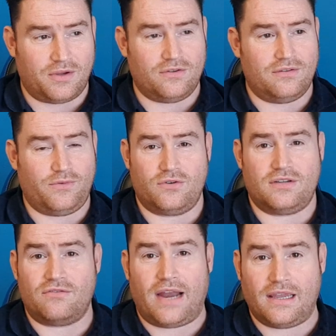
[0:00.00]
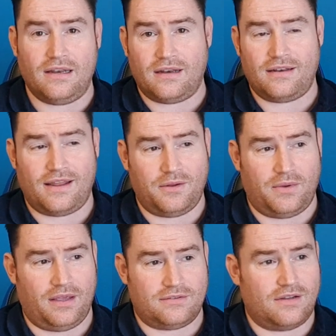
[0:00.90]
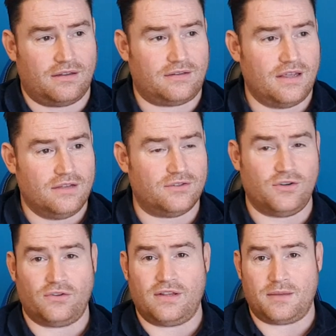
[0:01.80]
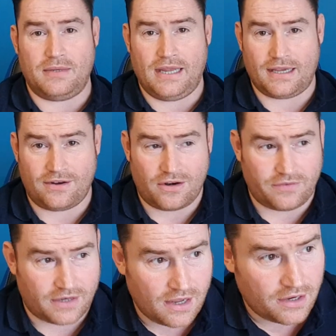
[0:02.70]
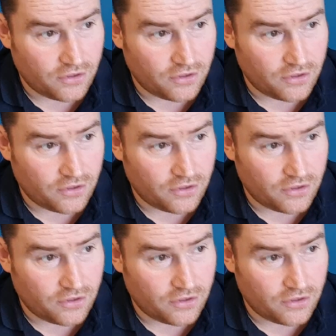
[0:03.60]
because the FORS isn't regulated in any way. It's not. There's nothing that can be taken out of it.